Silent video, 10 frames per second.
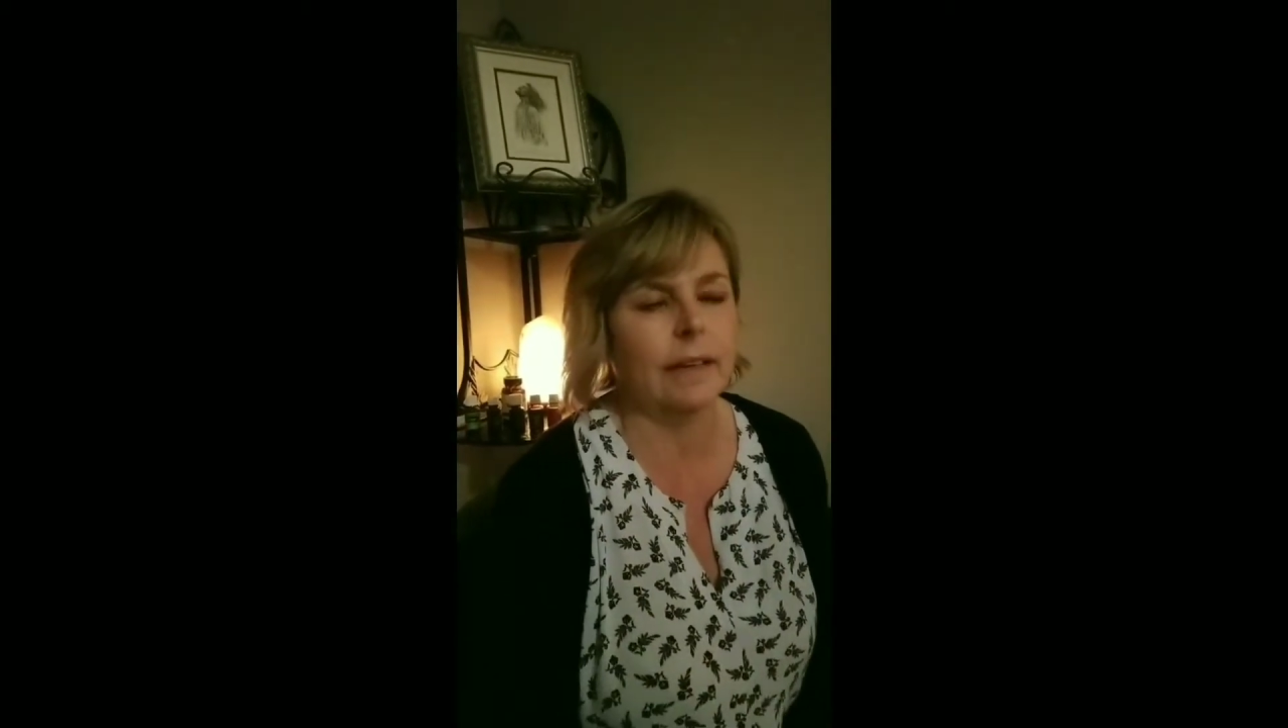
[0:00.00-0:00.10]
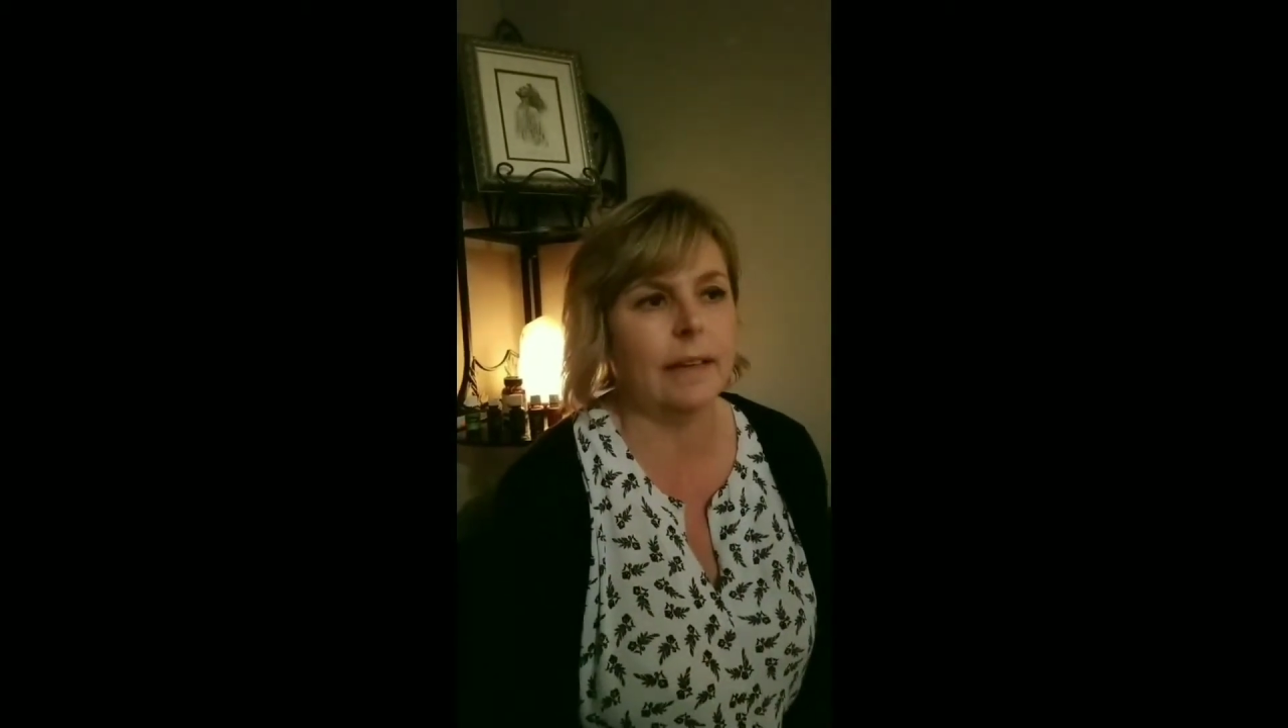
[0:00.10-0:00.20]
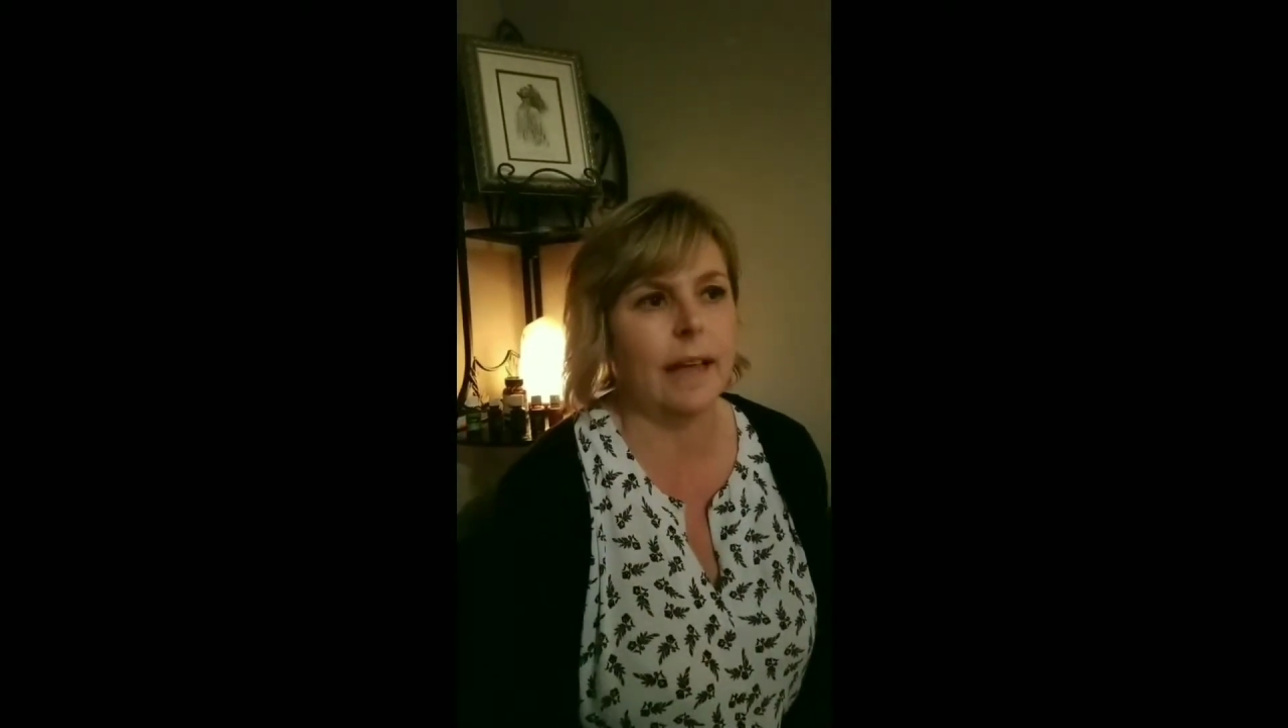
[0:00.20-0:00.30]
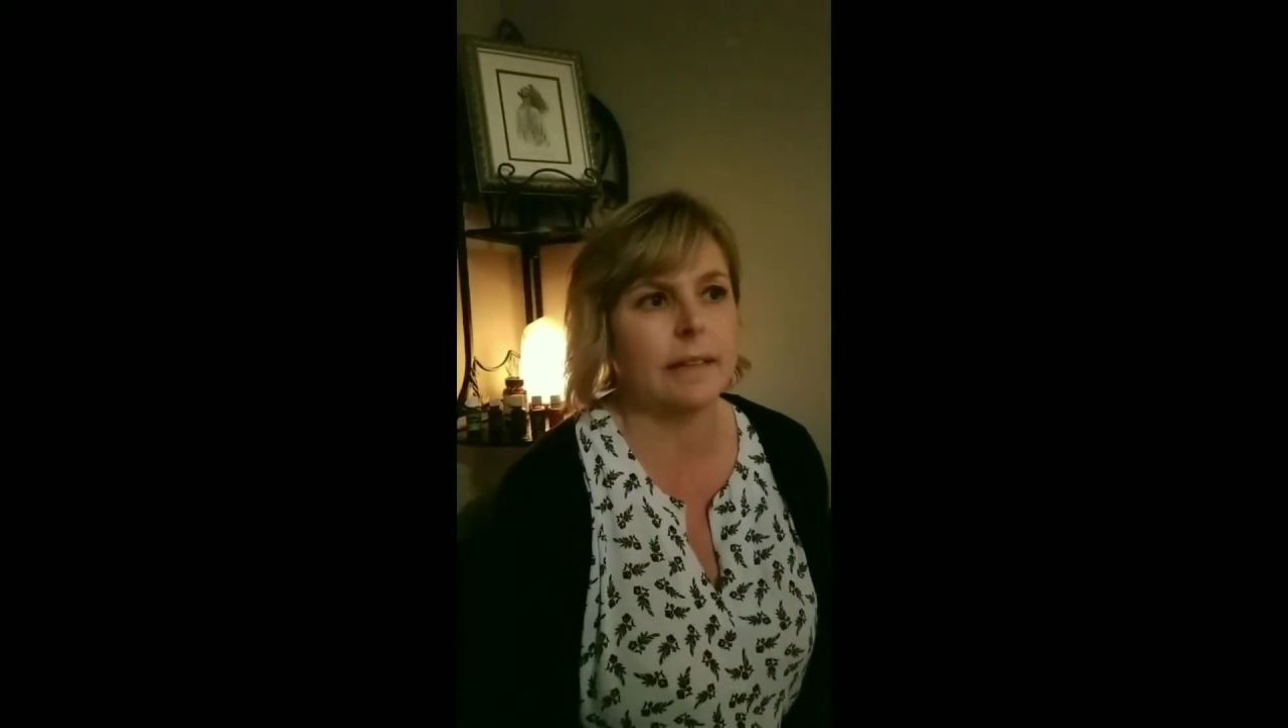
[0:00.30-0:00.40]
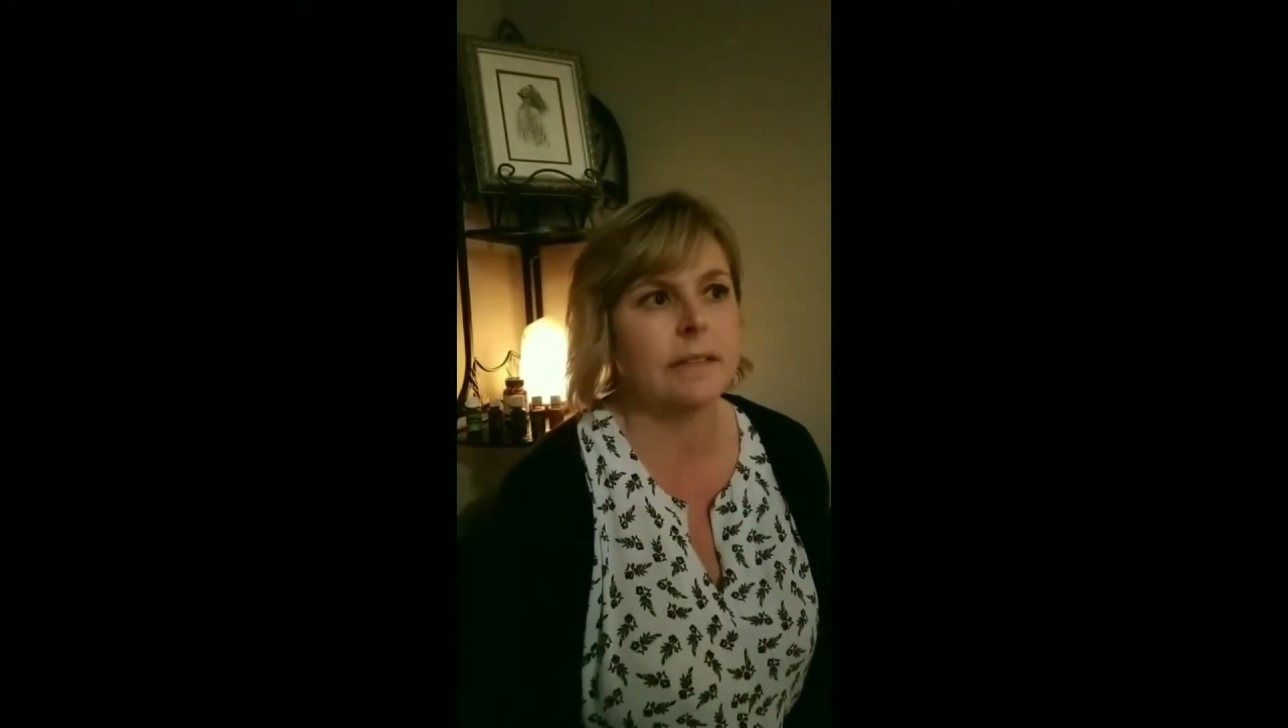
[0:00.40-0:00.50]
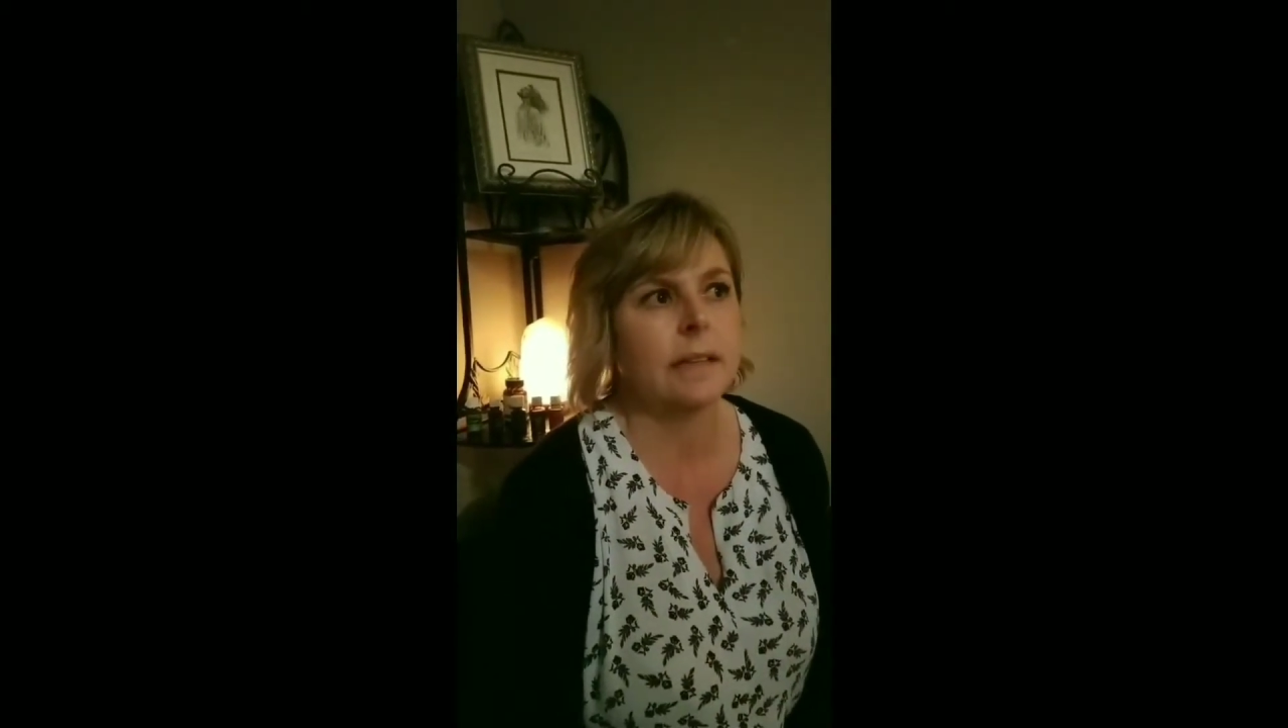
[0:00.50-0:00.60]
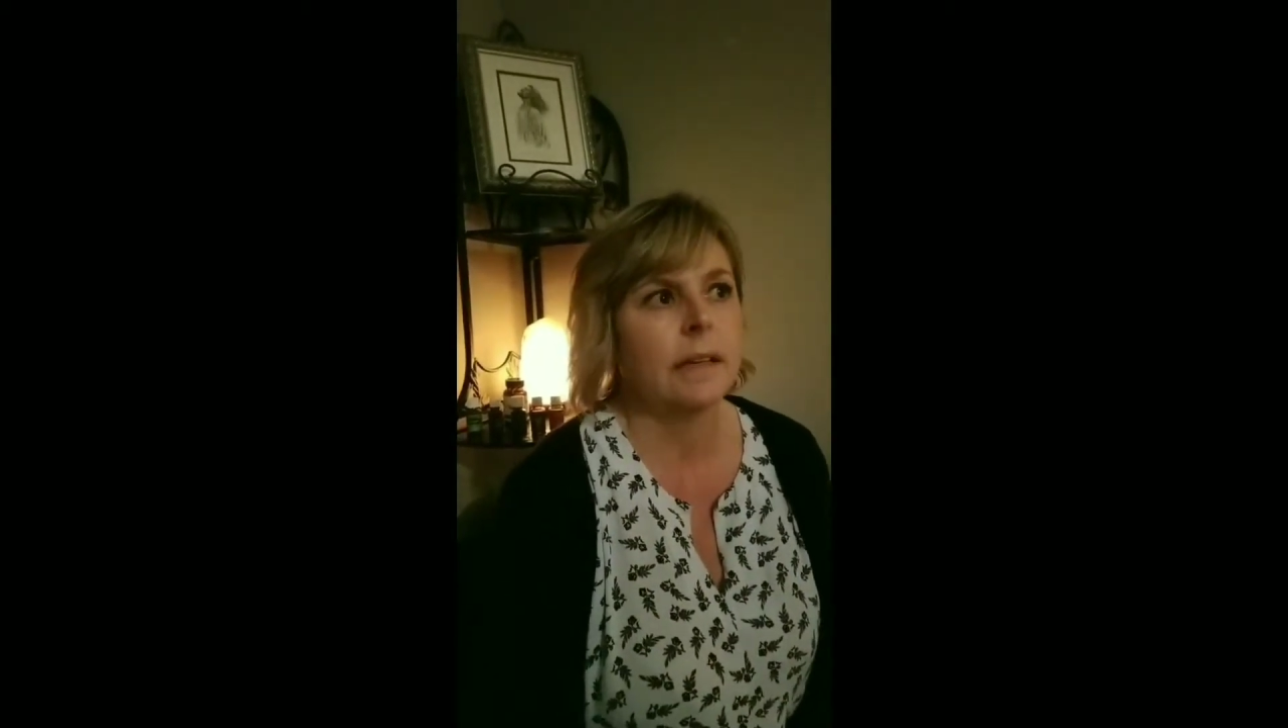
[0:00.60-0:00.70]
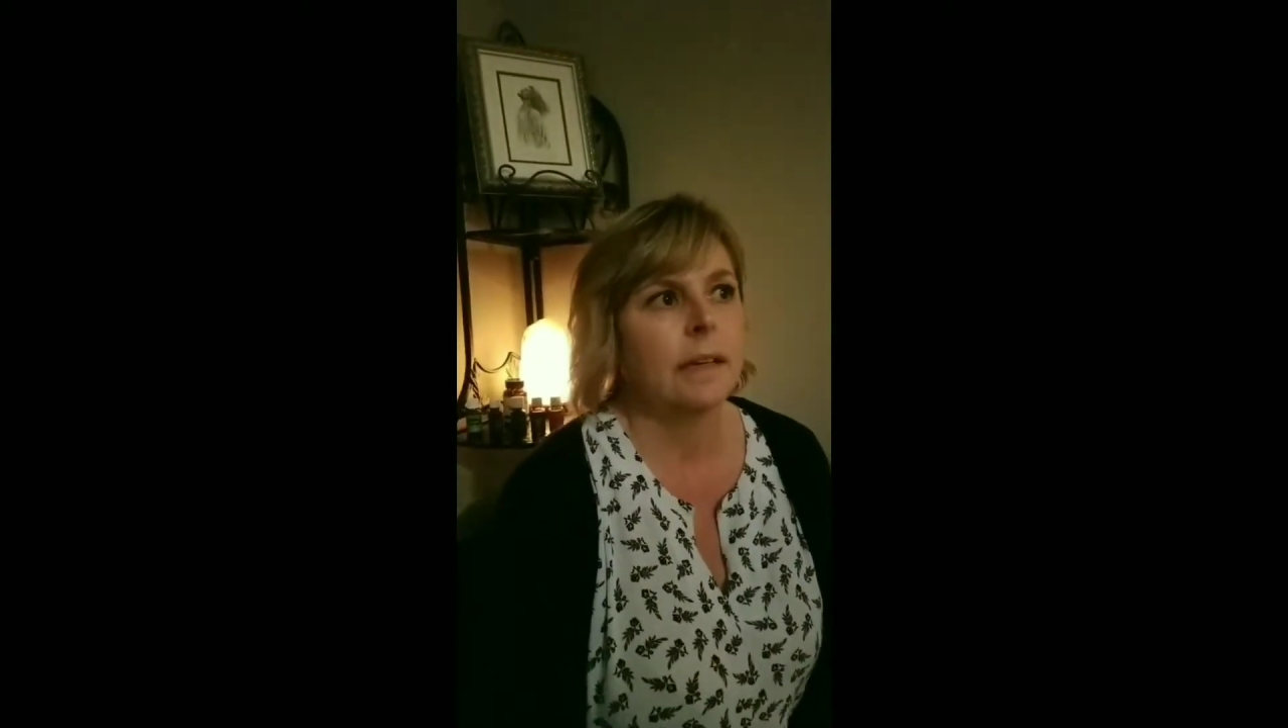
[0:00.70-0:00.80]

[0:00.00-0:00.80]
and that's